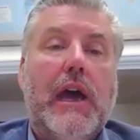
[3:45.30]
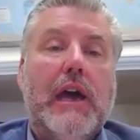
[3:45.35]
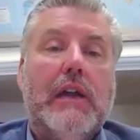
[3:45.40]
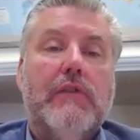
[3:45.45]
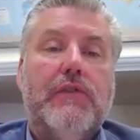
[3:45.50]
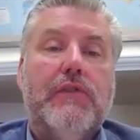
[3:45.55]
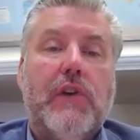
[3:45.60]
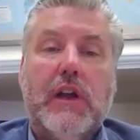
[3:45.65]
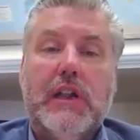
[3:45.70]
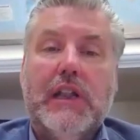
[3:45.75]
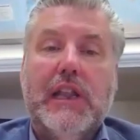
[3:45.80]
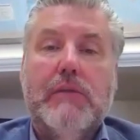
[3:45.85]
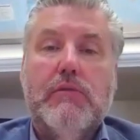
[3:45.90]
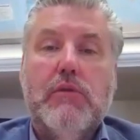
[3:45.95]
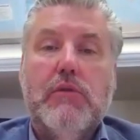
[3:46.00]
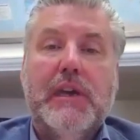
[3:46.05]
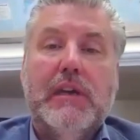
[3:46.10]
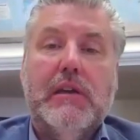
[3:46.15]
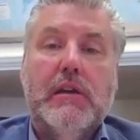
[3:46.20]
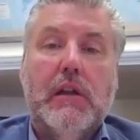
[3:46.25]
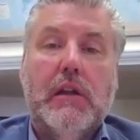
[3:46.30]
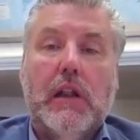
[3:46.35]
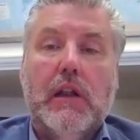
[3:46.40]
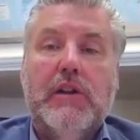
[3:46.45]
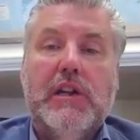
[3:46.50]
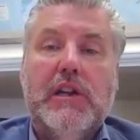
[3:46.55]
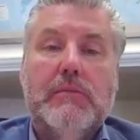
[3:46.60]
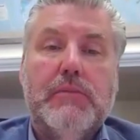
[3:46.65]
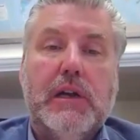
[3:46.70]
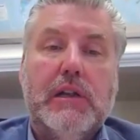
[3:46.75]
And finally, we'll be
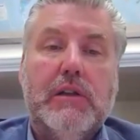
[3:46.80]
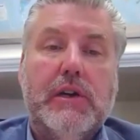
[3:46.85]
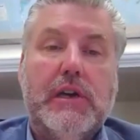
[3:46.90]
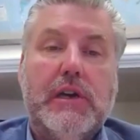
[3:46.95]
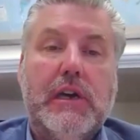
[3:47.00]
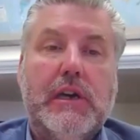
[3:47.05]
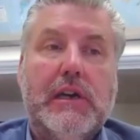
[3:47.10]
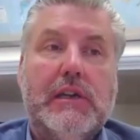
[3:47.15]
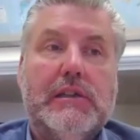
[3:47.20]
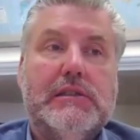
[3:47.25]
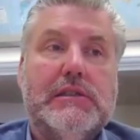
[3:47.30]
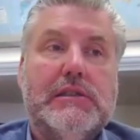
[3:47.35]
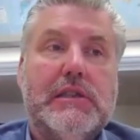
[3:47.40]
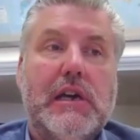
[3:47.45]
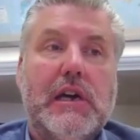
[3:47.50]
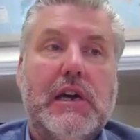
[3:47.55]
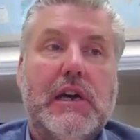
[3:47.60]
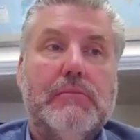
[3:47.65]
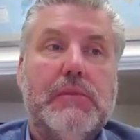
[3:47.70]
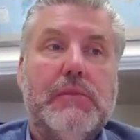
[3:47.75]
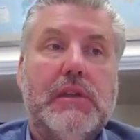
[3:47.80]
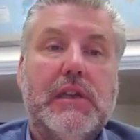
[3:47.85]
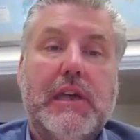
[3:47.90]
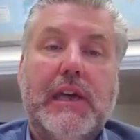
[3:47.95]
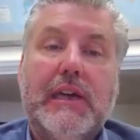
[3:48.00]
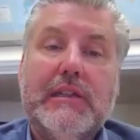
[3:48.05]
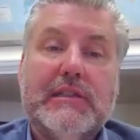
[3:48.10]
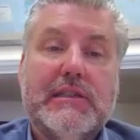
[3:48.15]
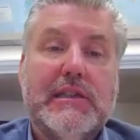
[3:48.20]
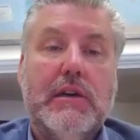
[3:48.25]
concluding by looking at
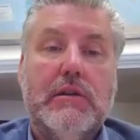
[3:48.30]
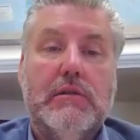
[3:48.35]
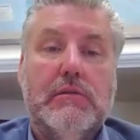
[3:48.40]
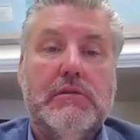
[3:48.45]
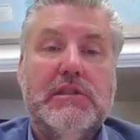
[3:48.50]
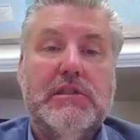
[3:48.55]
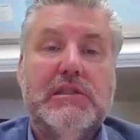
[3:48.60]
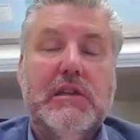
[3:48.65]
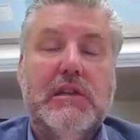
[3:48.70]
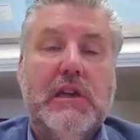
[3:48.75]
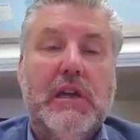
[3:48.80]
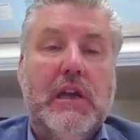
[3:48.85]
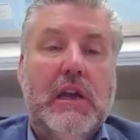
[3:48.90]
key skills.